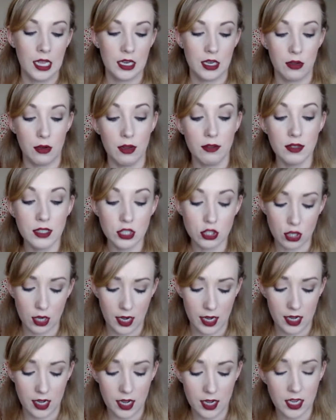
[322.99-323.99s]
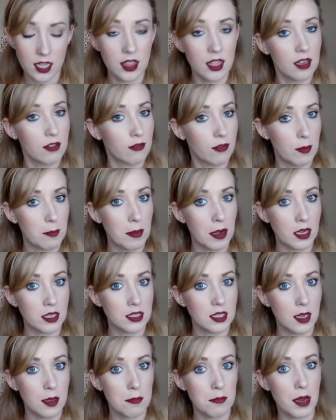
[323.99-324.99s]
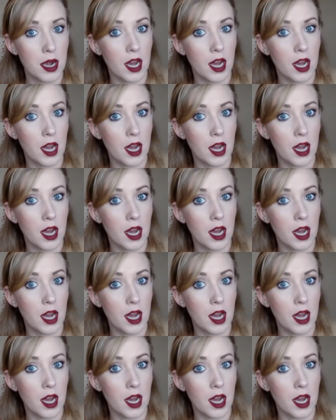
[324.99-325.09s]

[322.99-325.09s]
Now I haven't tried anything from Buxom,